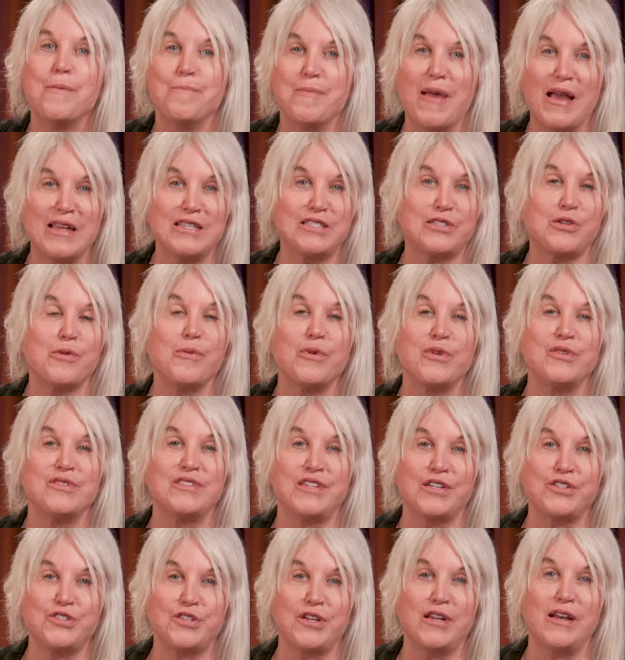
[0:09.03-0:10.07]
master
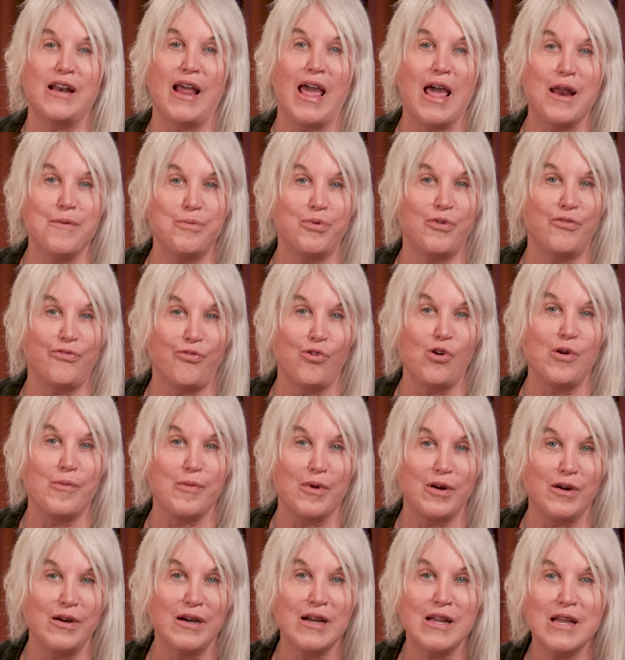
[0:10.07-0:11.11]
musician and
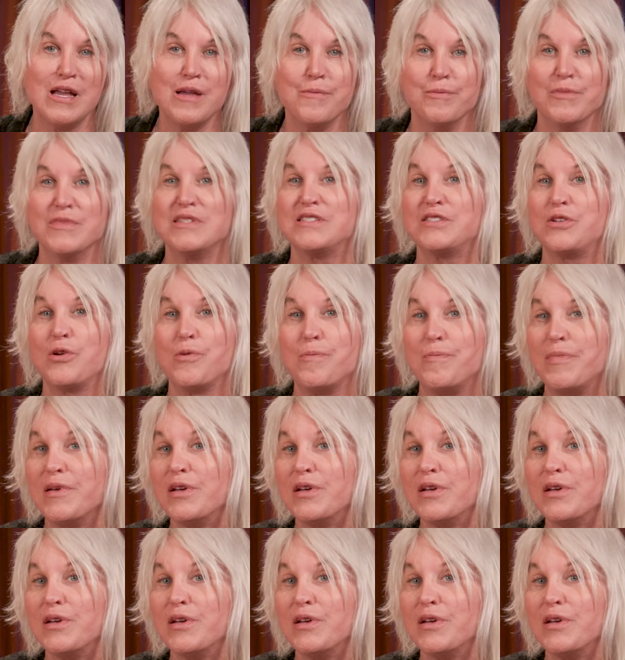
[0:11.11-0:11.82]
performer, Mr.